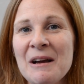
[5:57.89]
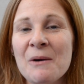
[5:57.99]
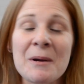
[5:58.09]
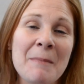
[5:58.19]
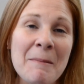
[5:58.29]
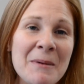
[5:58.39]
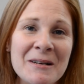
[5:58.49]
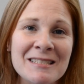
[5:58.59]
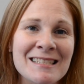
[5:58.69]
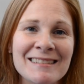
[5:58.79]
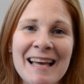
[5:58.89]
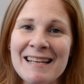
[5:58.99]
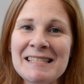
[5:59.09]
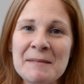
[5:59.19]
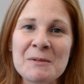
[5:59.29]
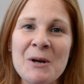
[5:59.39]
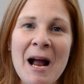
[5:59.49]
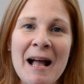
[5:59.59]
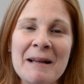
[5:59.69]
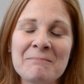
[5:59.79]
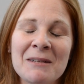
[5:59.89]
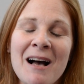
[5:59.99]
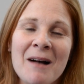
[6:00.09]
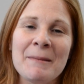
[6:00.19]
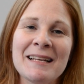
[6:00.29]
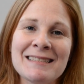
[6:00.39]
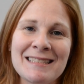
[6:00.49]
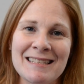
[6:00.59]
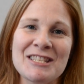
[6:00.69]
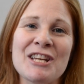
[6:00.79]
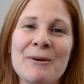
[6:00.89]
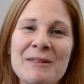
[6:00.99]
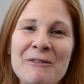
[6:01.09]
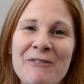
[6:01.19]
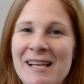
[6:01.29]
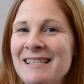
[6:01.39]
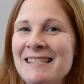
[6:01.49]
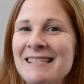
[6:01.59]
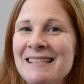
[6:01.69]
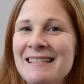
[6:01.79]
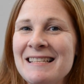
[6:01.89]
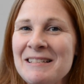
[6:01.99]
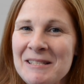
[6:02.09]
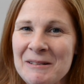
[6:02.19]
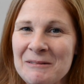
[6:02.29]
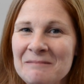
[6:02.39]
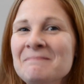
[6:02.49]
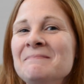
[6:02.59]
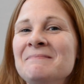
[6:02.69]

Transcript: remember to like, subscribe, comment, and share with your friends. See you soon.